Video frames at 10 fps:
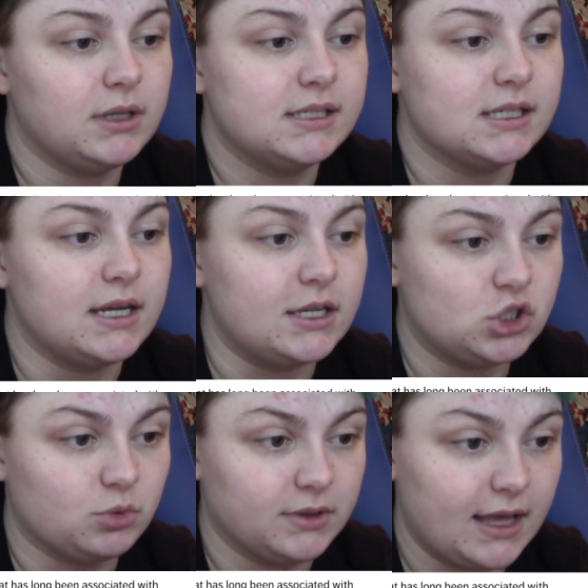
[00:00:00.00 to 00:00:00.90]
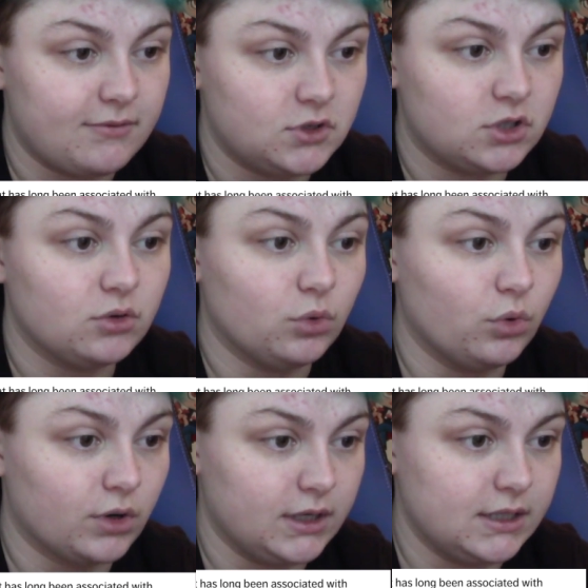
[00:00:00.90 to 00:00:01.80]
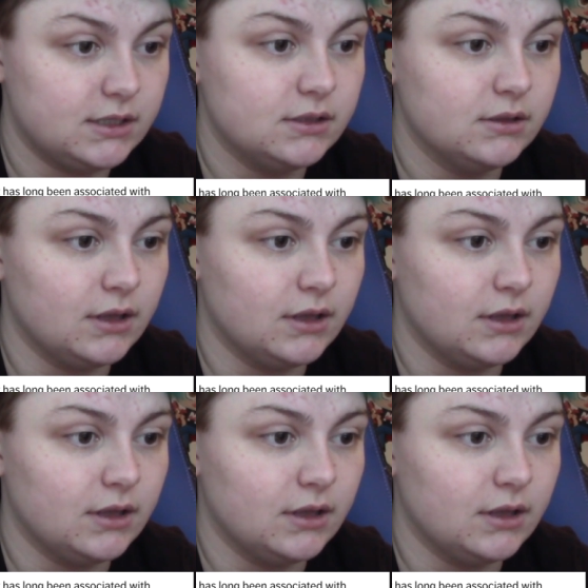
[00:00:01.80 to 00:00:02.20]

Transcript: place in nature with lavender, orchid,